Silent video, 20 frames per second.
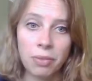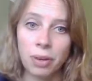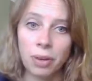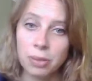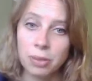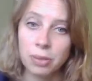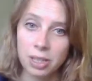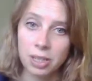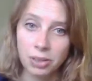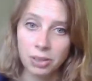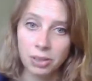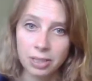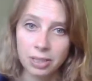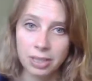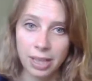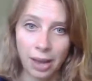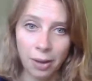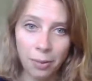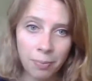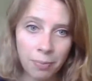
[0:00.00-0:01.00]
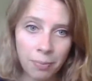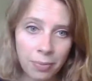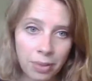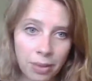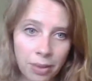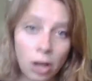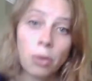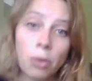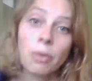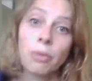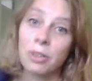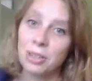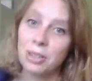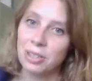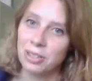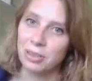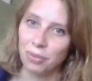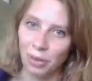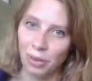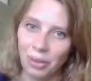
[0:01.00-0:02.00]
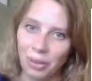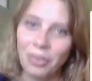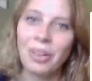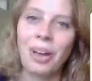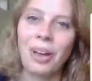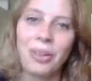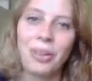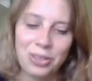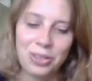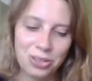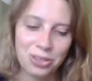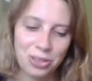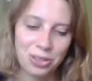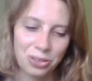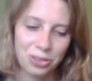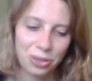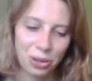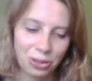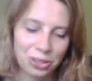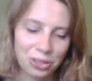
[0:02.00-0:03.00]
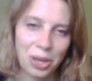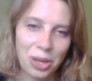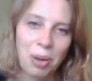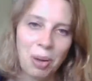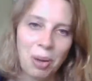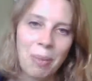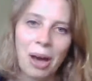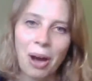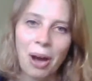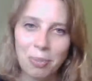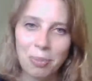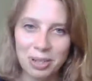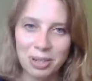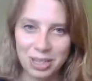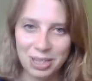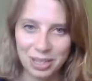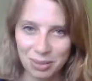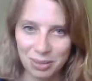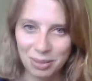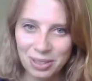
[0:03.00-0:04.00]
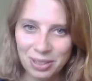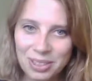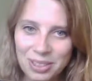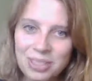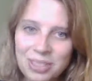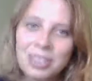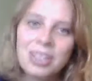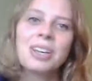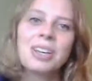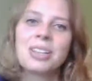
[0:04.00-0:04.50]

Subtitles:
of our results now. Oh, first of all, I'll talk to you about our participants.